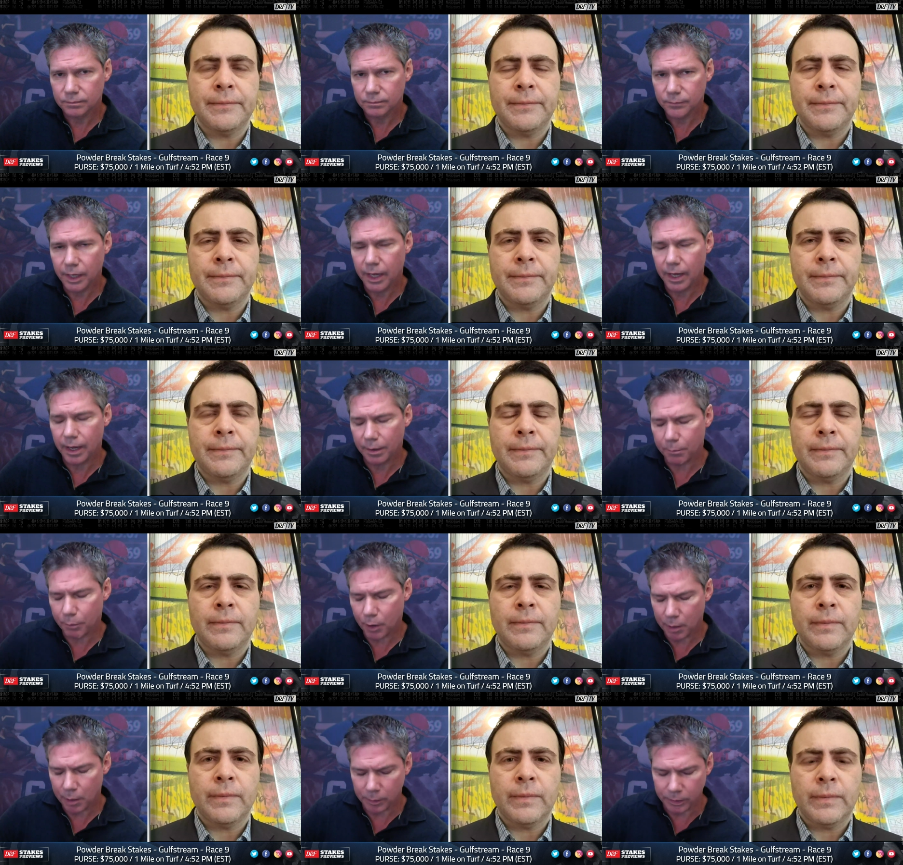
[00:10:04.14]

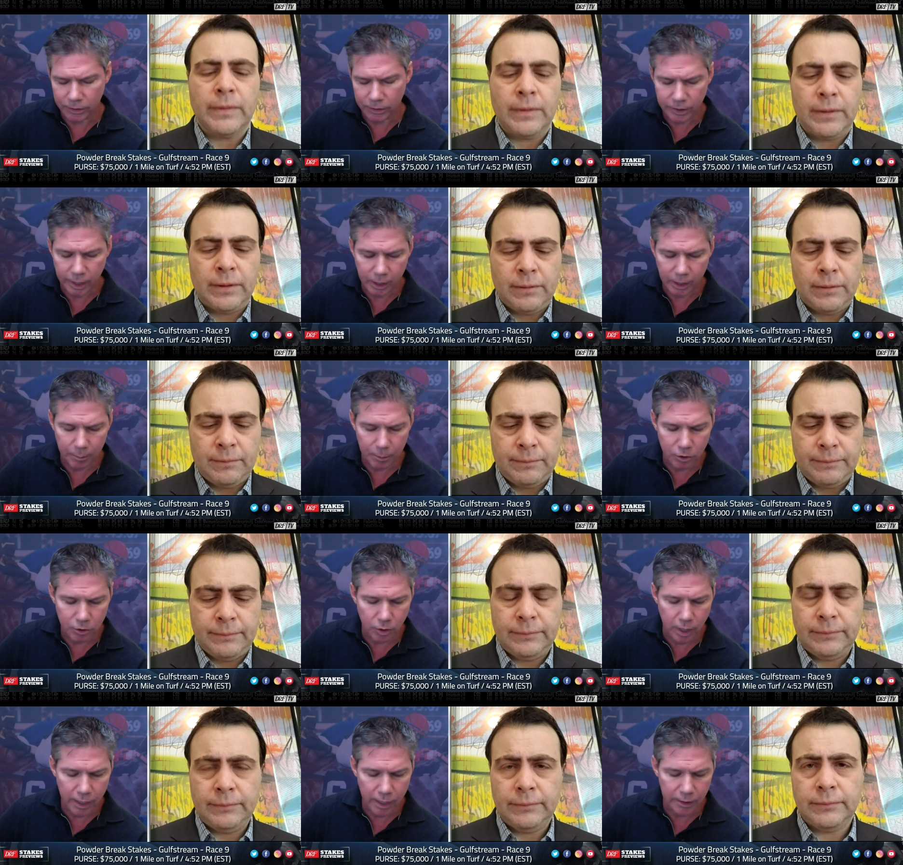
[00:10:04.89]
Speaker 1: Yeah, probably just take
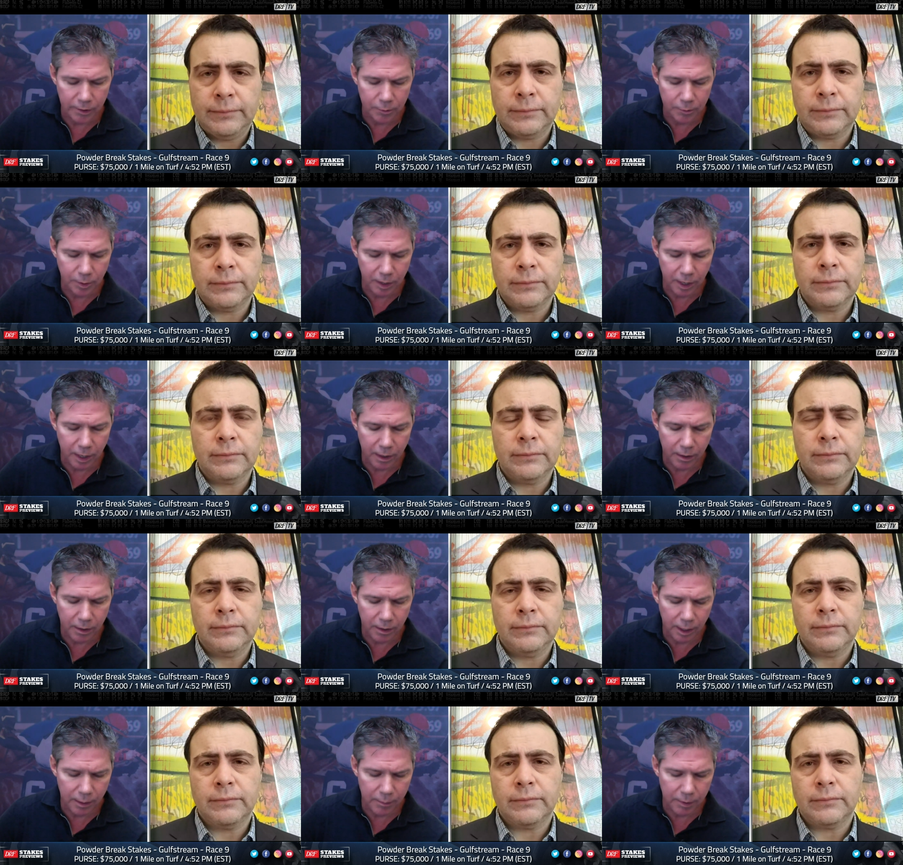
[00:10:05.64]
up a tracking
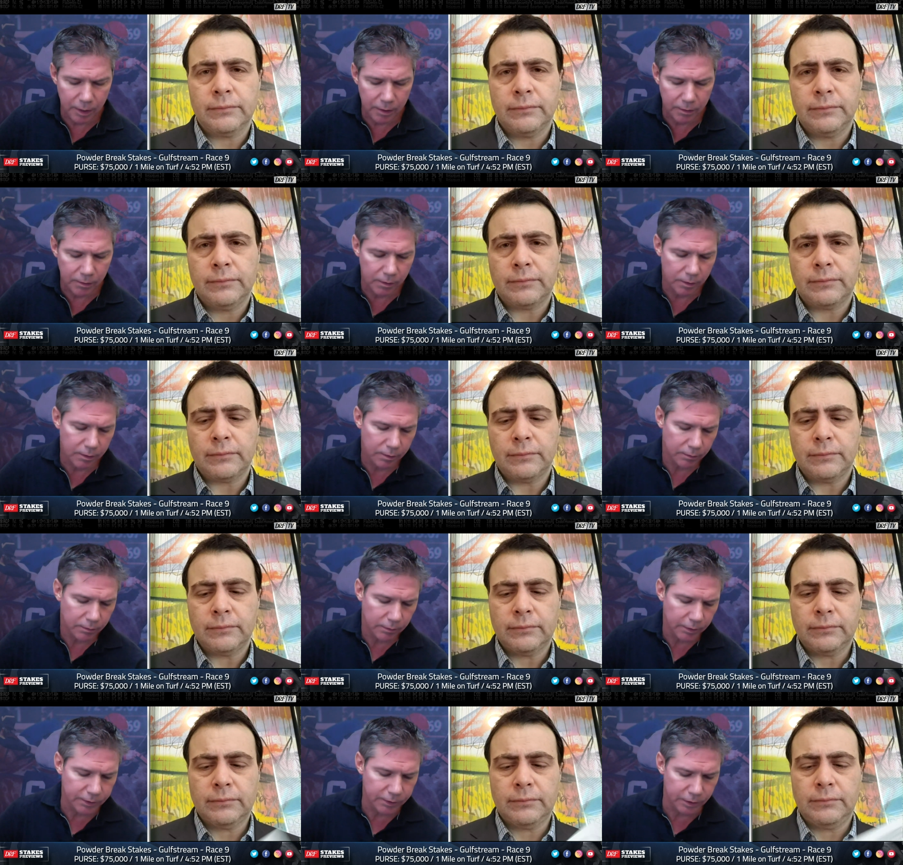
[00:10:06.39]
spot. I mean,
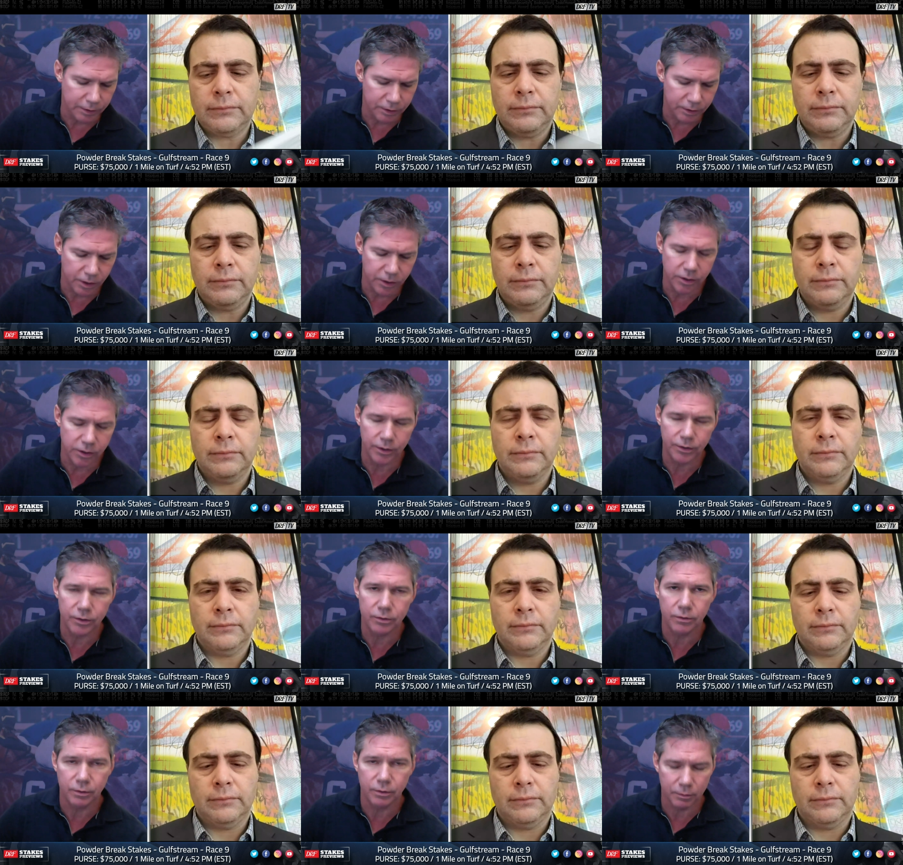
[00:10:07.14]
listen, she's
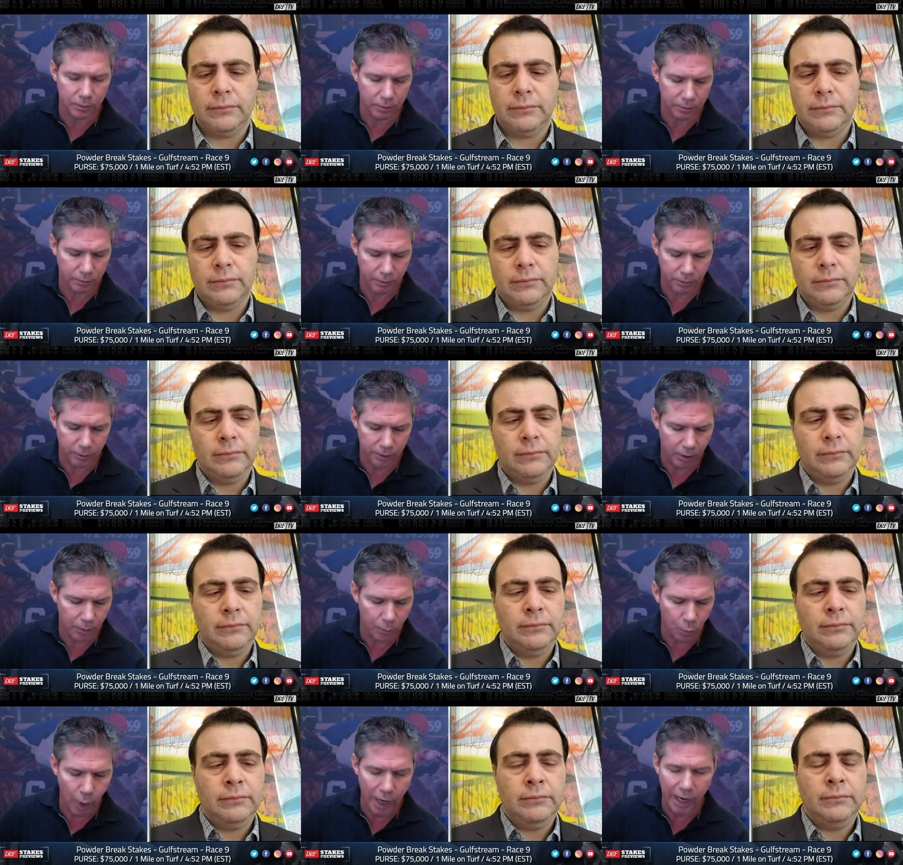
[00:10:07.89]
just,
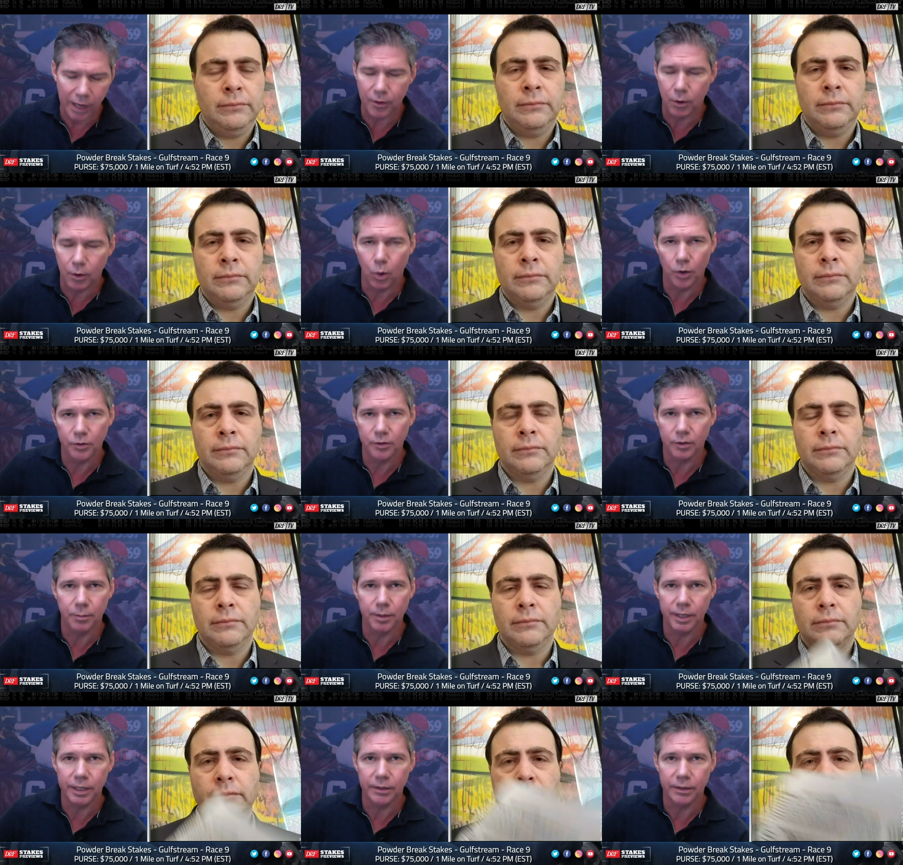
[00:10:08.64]
you know, way the
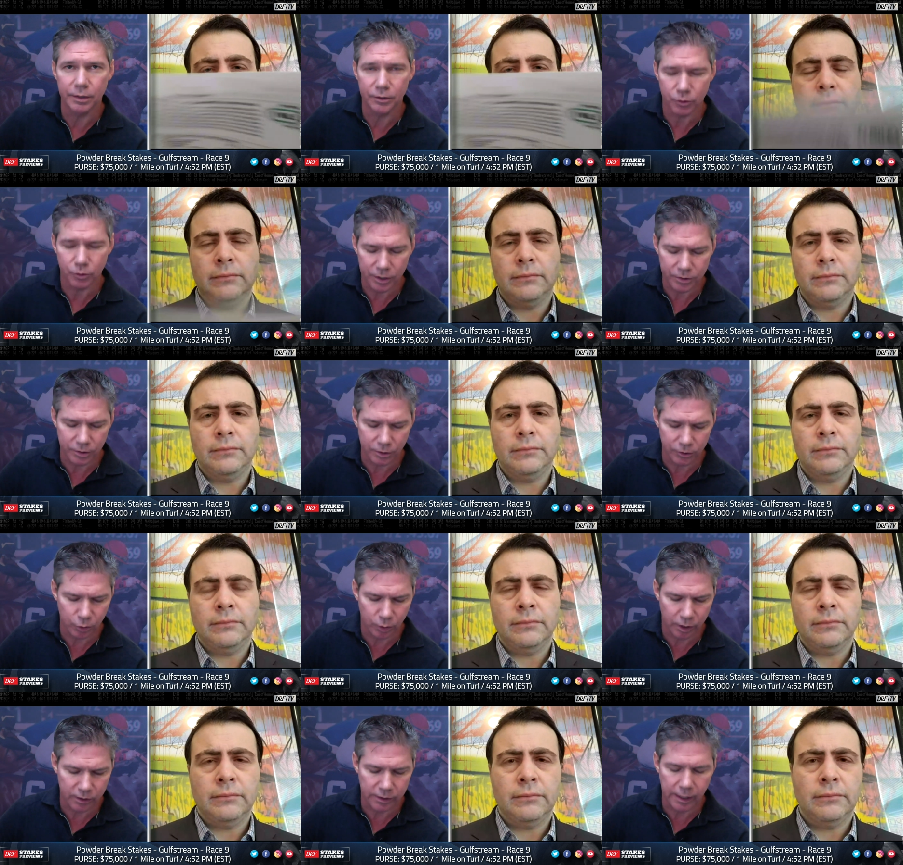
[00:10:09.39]
horse to beat in this race.
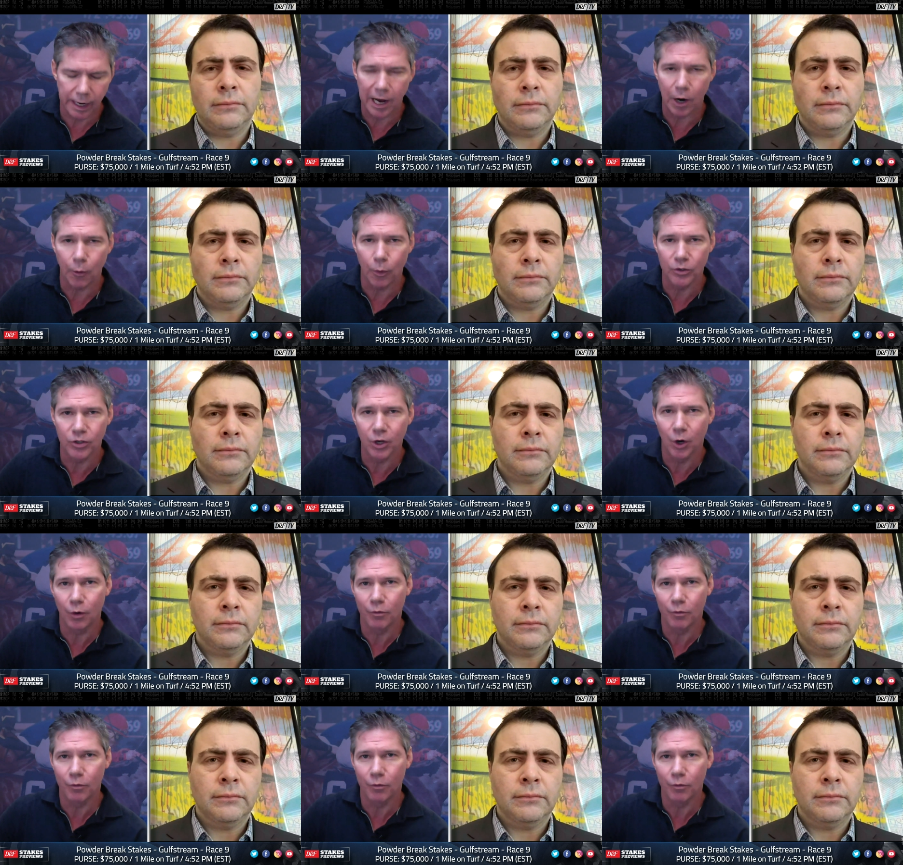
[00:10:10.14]
She sort of towers